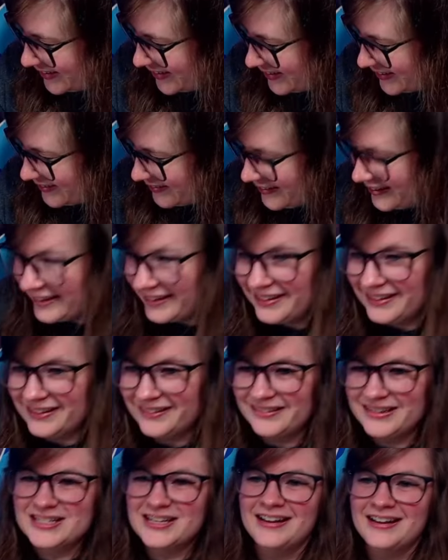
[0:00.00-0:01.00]
We can do
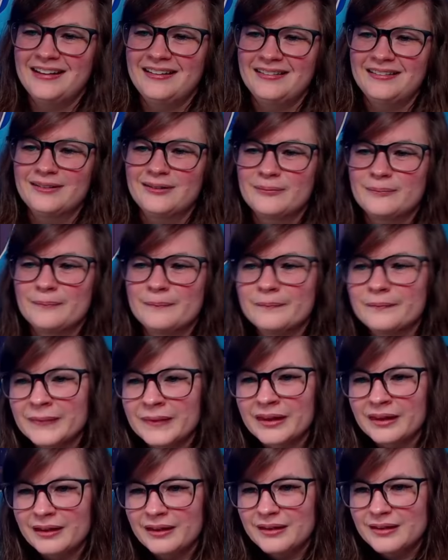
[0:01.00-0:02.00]
it, chat.
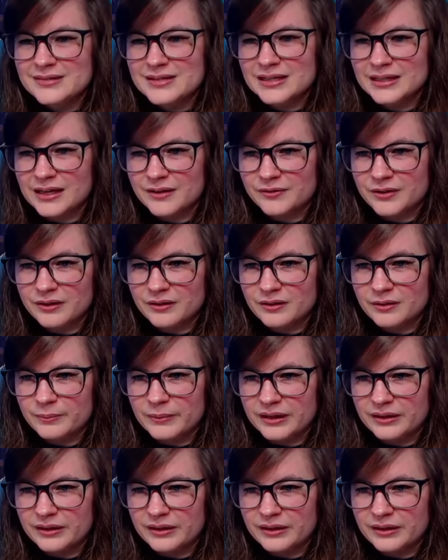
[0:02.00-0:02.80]
Like every other every